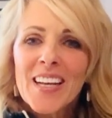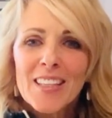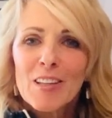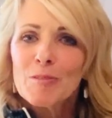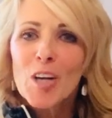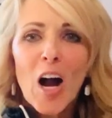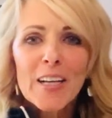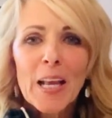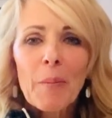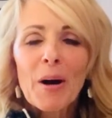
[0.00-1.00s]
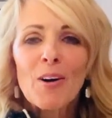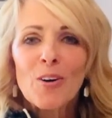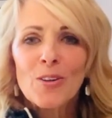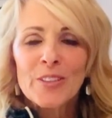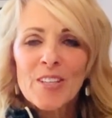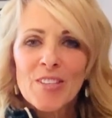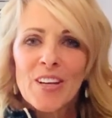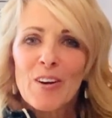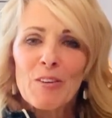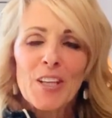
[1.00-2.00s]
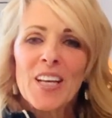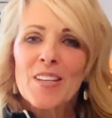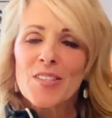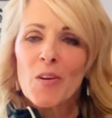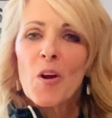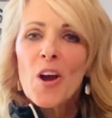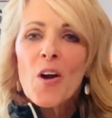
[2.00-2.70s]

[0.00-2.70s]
I love talking about wholeness and healthiness and